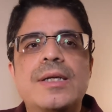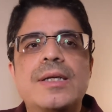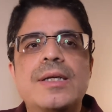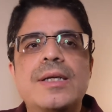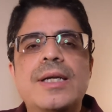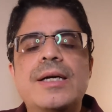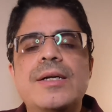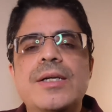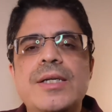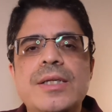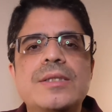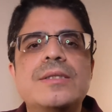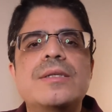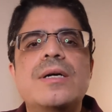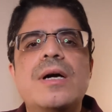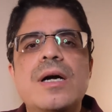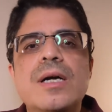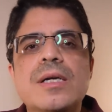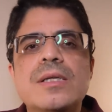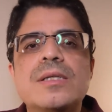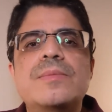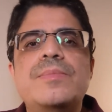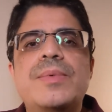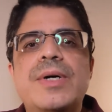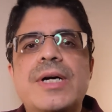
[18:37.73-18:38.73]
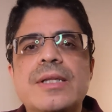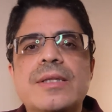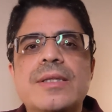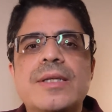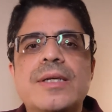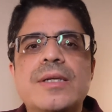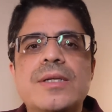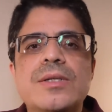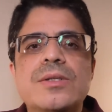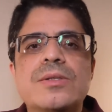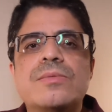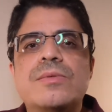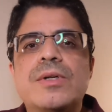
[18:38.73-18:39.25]
Now he talks about
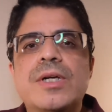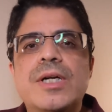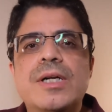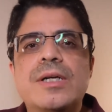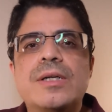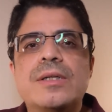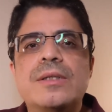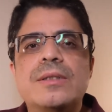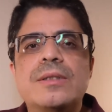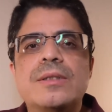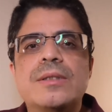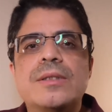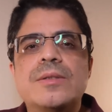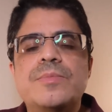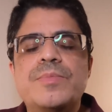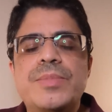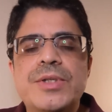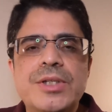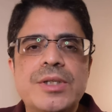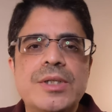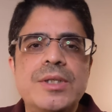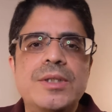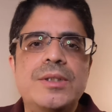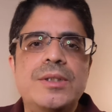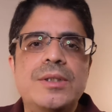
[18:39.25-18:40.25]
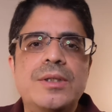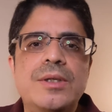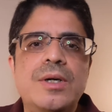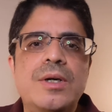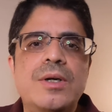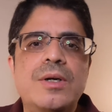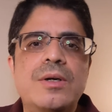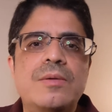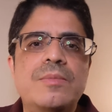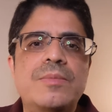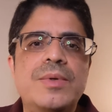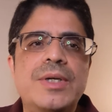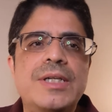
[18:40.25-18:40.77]
that as well, as particularly in the
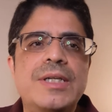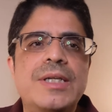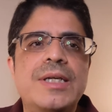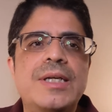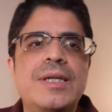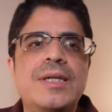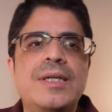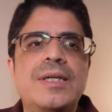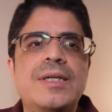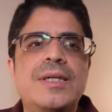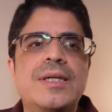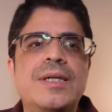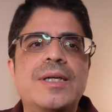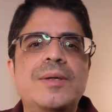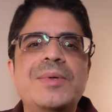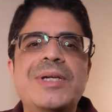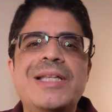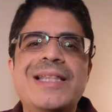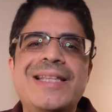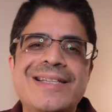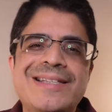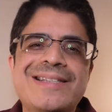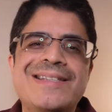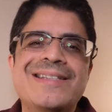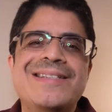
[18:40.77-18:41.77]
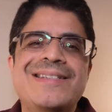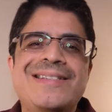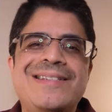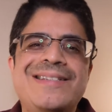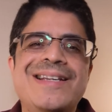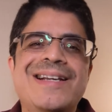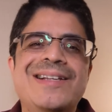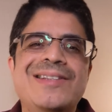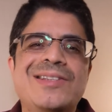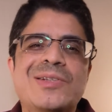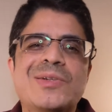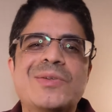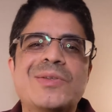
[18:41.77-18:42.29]
home, but I mean this is
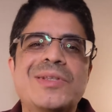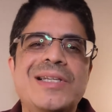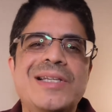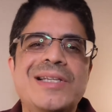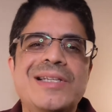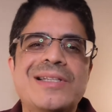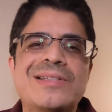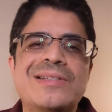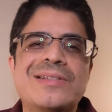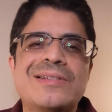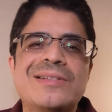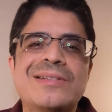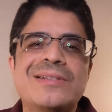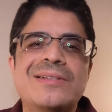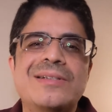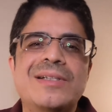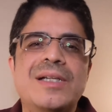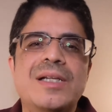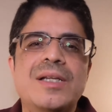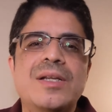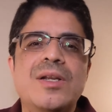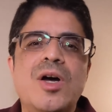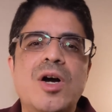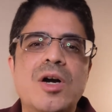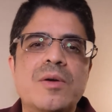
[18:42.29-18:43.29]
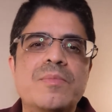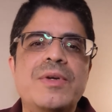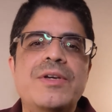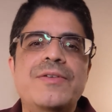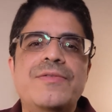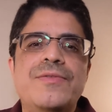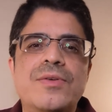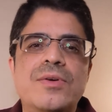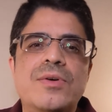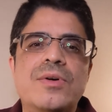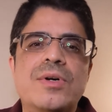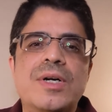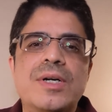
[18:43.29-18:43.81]
gentleness uh, long
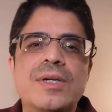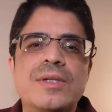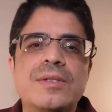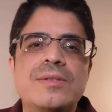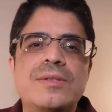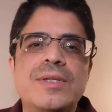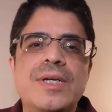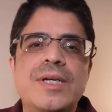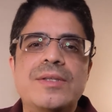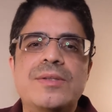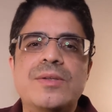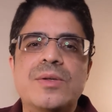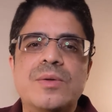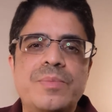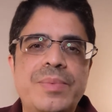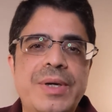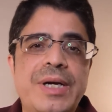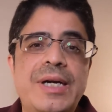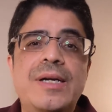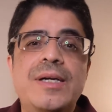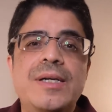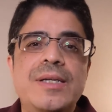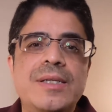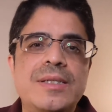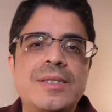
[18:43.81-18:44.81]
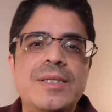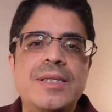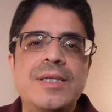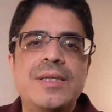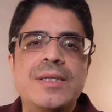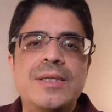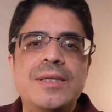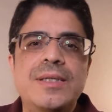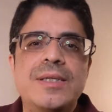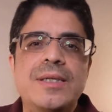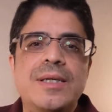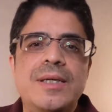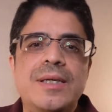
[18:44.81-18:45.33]
before gentle
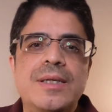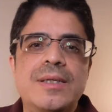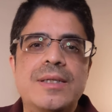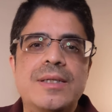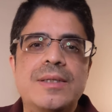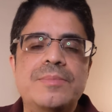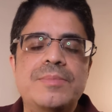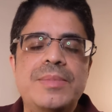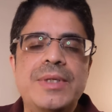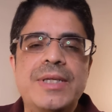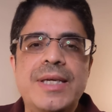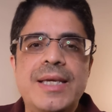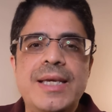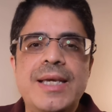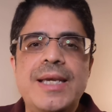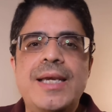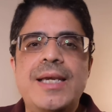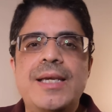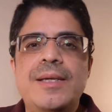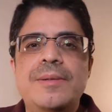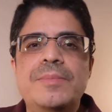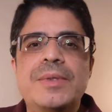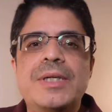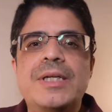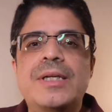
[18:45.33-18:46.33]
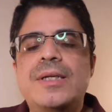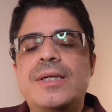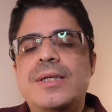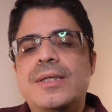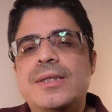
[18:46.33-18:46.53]
parenting uh, became